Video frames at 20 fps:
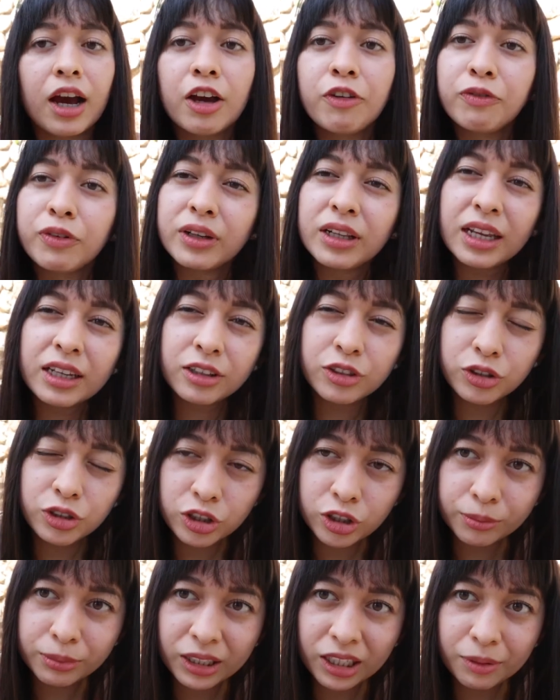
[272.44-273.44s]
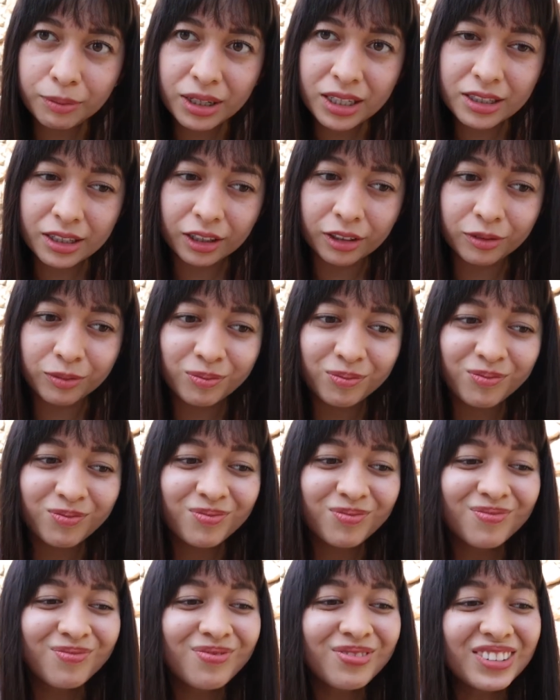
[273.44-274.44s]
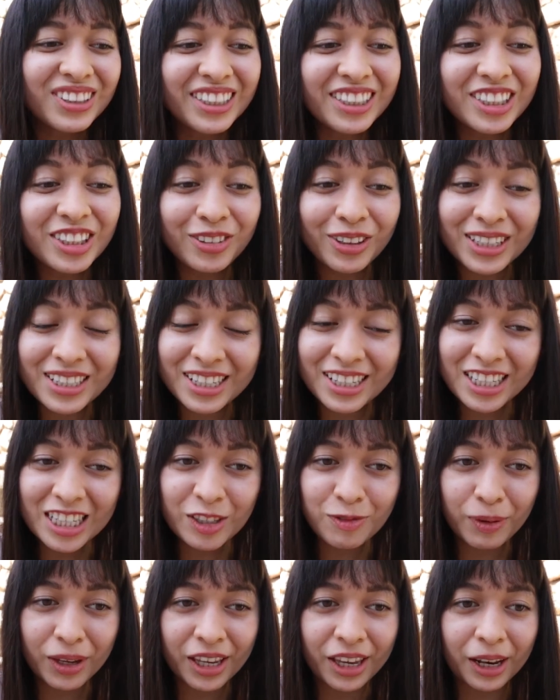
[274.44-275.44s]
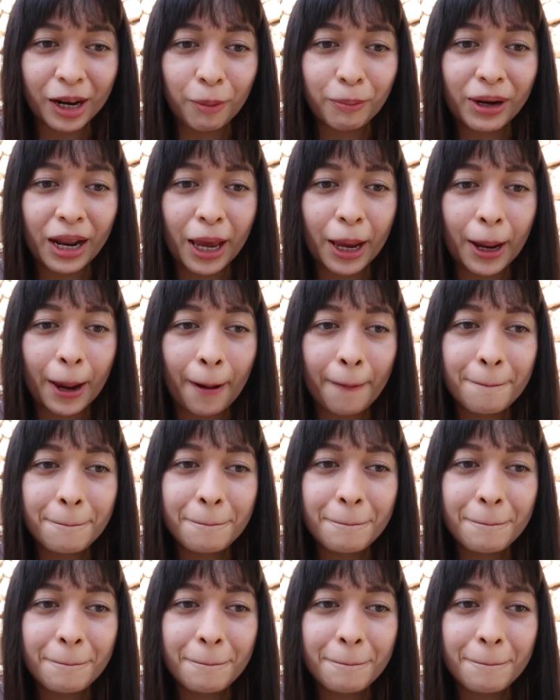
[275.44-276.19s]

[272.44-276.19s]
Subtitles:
I feel like there's something missing. So as he's speaking, I'm like,